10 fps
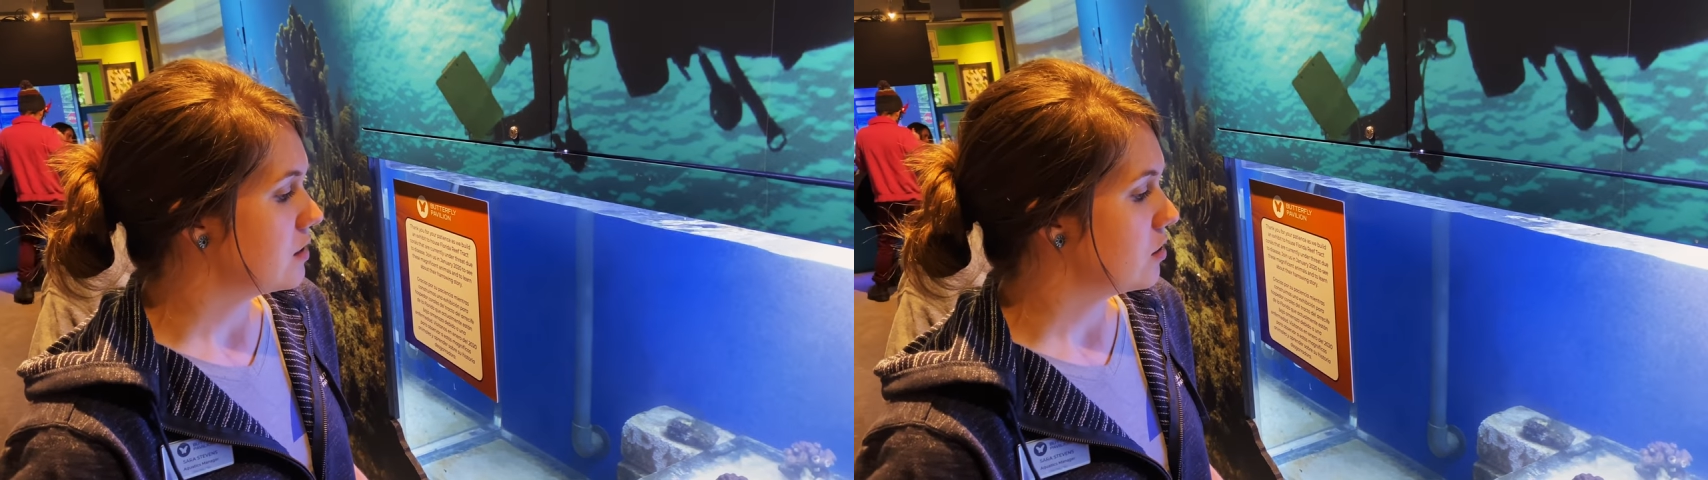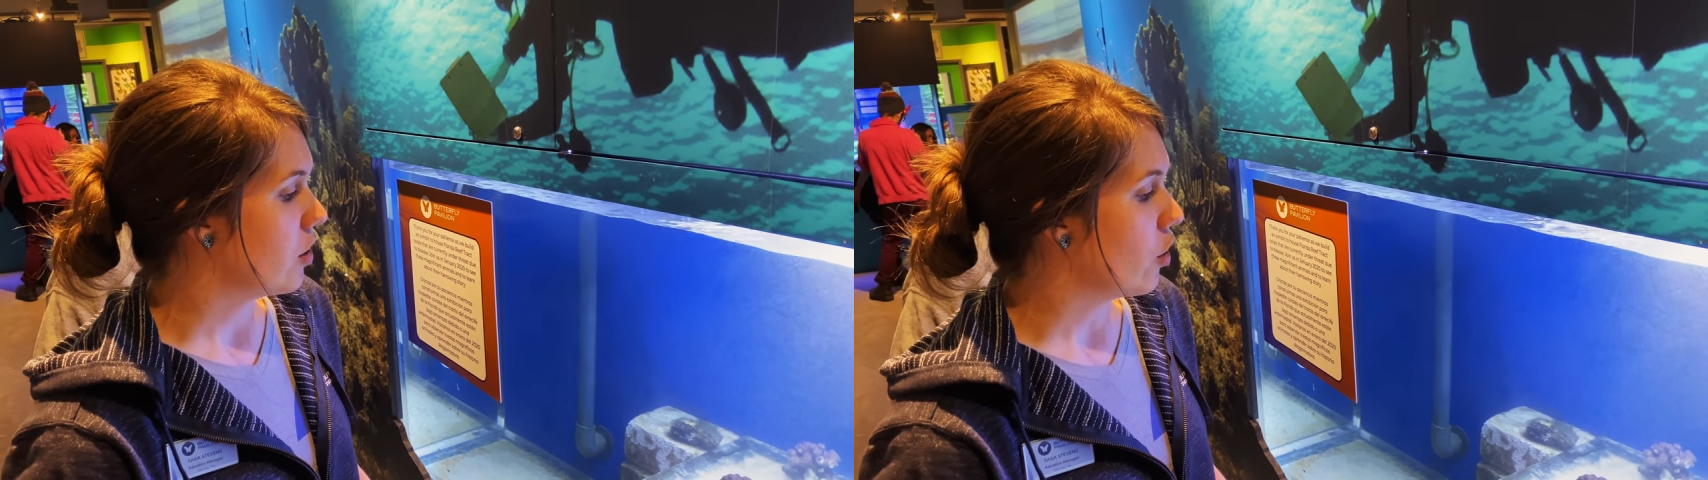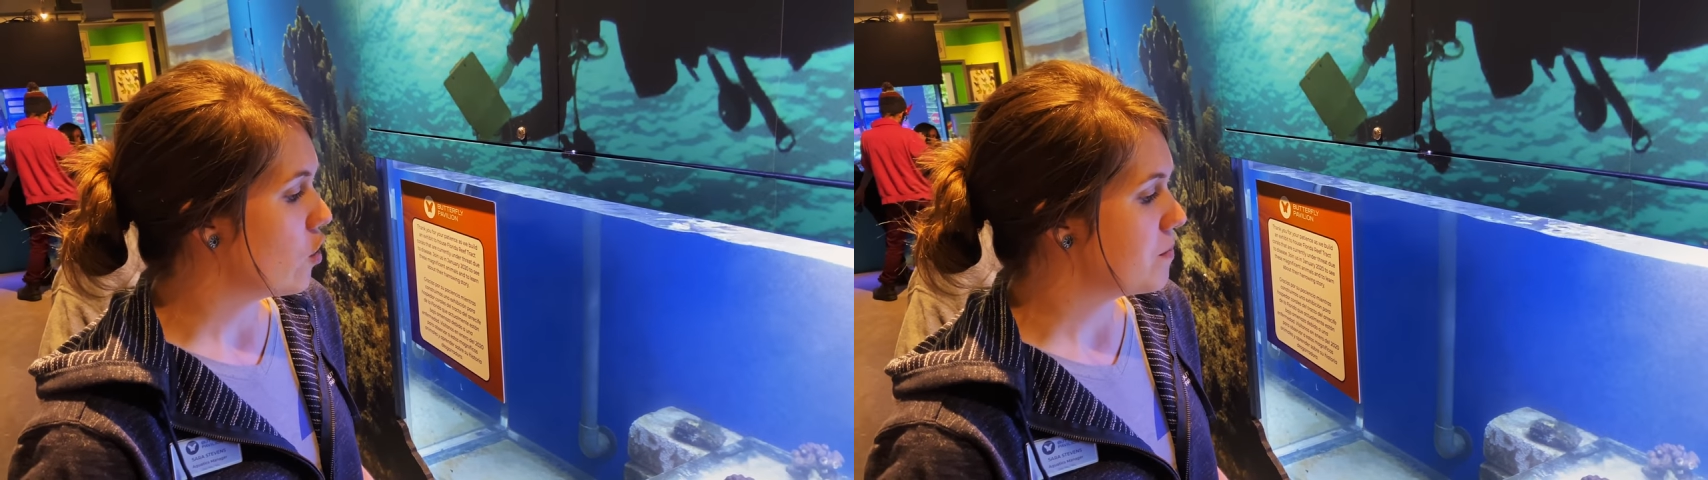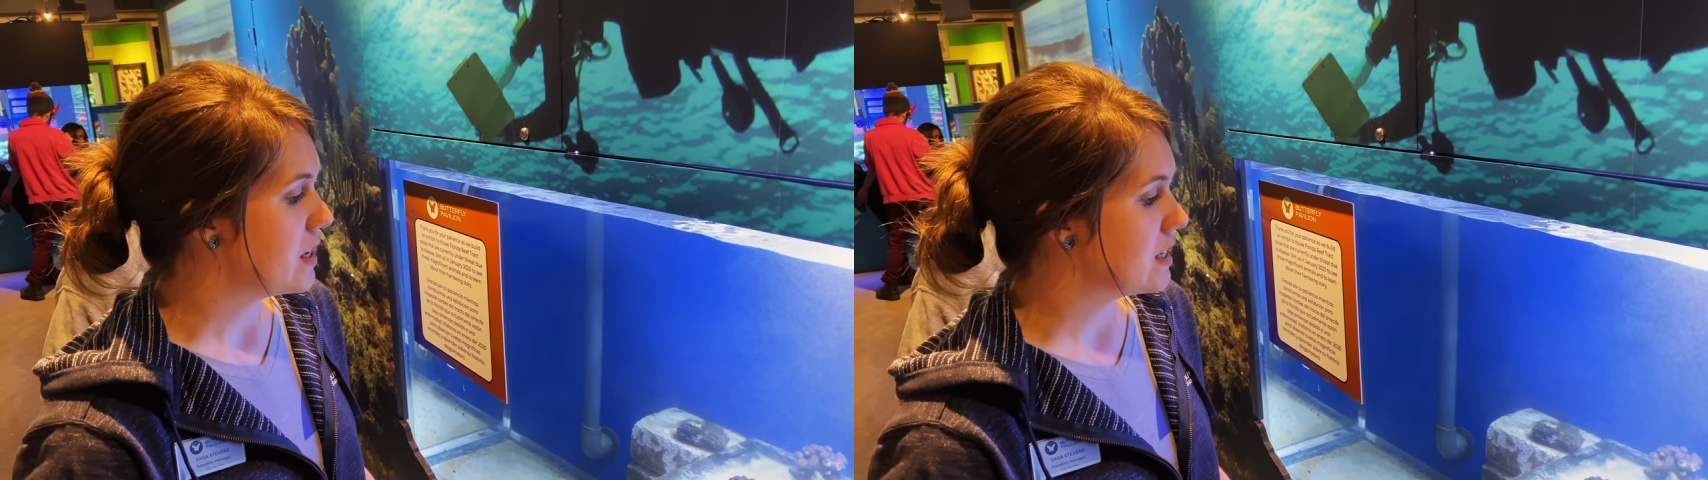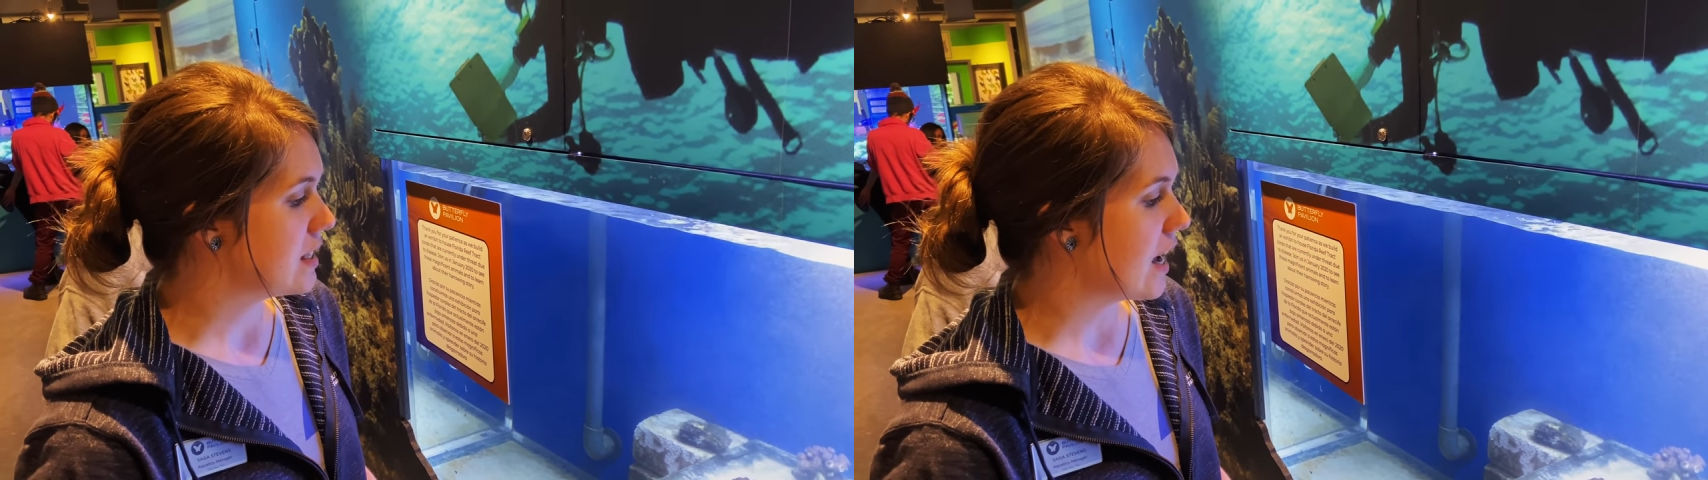the hope
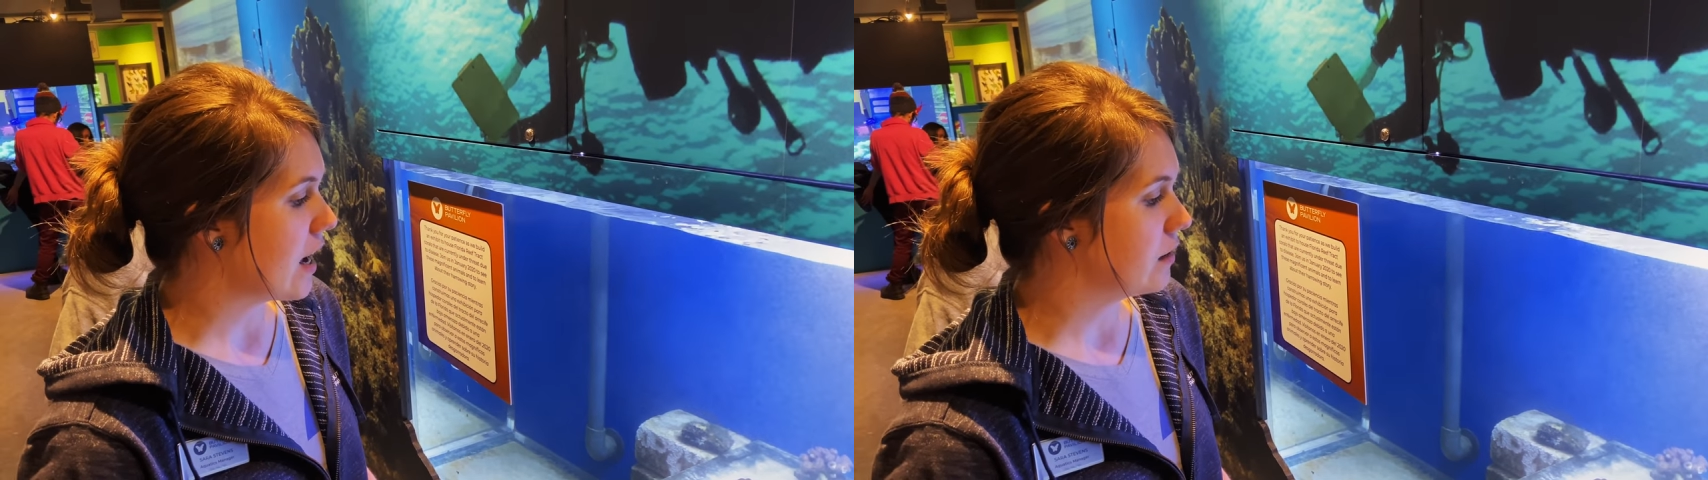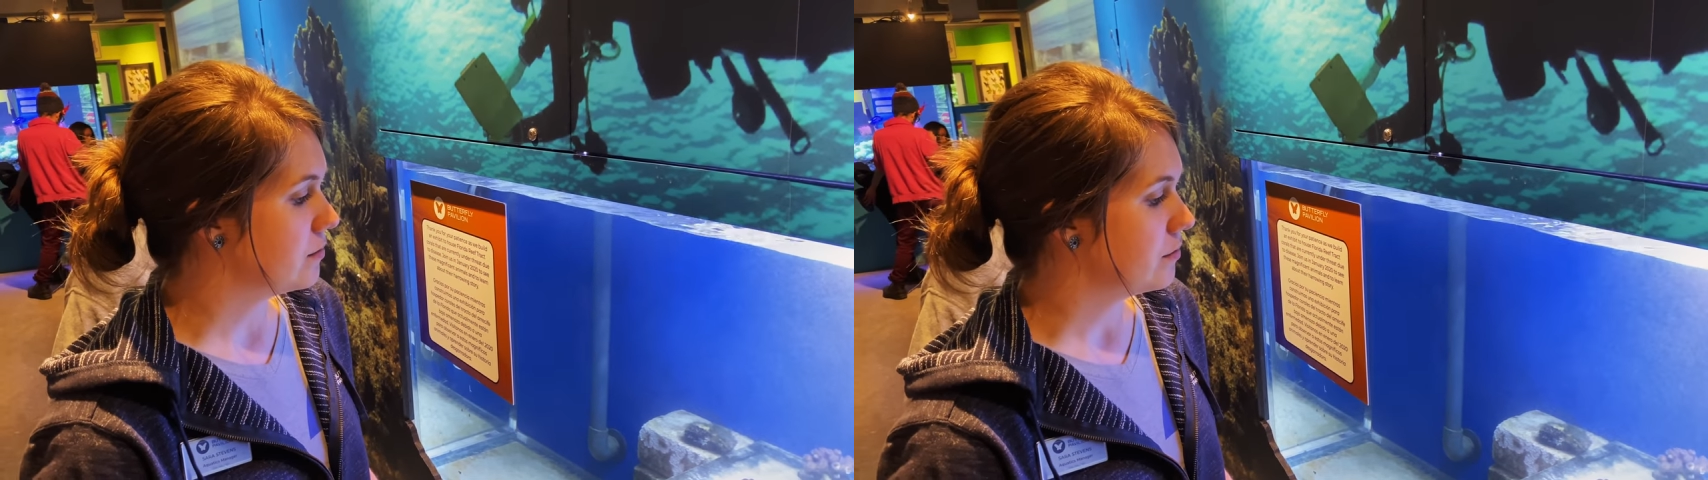is that